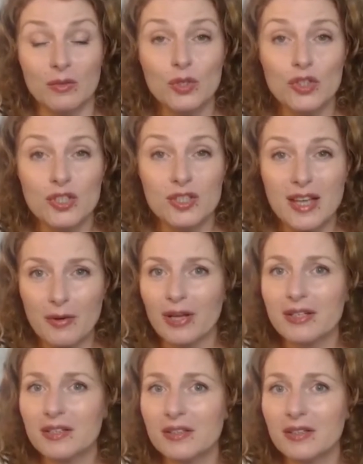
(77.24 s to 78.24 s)
which is
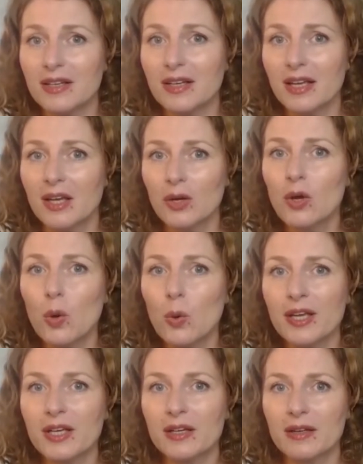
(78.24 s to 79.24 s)
directly
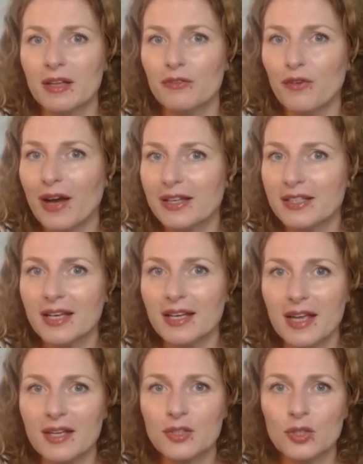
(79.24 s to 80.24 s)
going and fighting
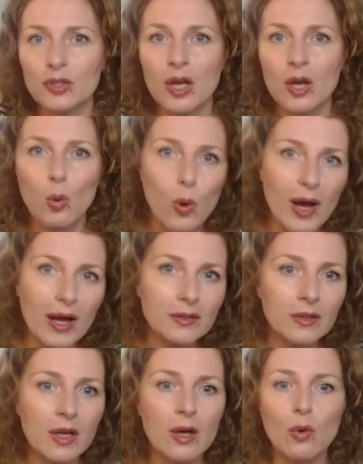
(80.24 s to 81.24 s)
against
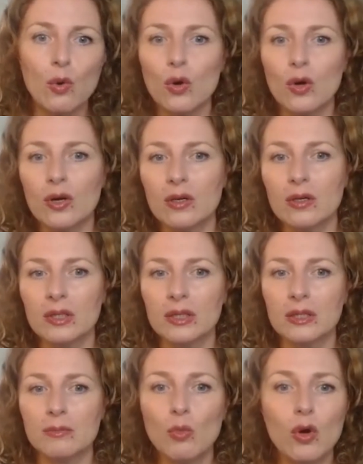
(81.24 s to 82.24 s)
one or
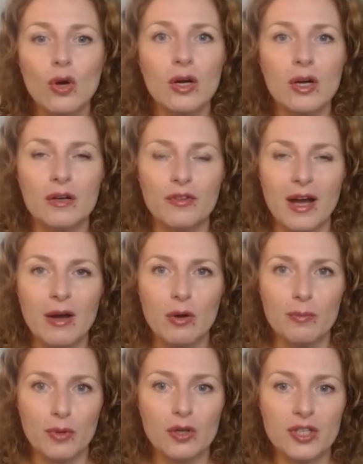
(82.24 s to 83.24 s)
more of
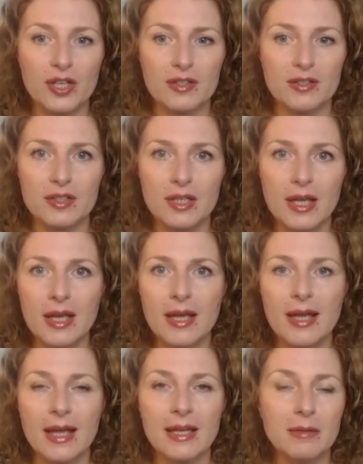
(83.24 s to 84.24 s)
our proteins.
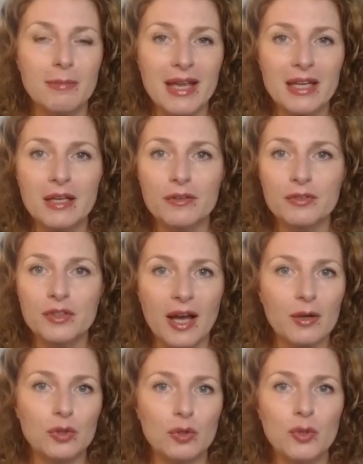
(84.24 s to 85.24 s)
And in many of the
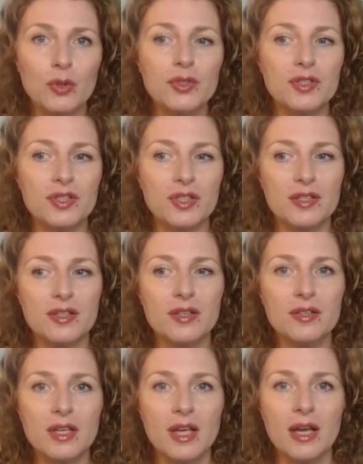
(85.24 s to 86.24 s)
autoimmune
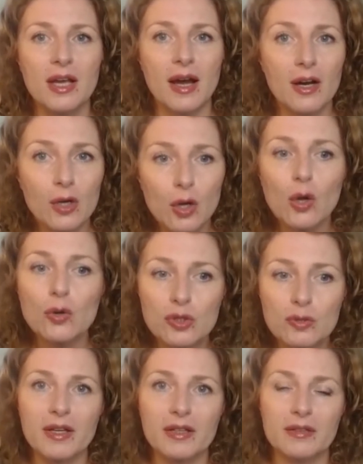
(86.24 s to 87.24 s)
diseases are
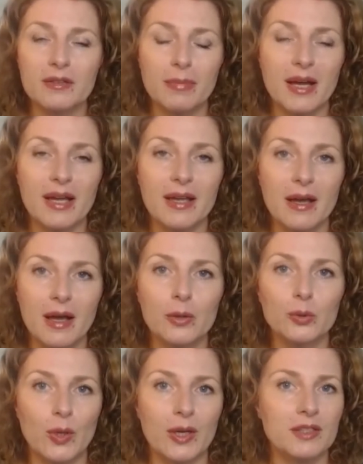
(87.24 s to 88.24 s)
caused by
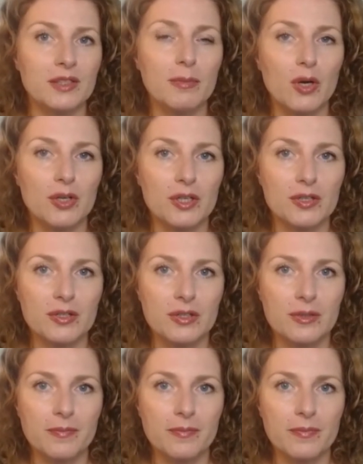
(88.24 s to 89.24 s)
autoantibodies.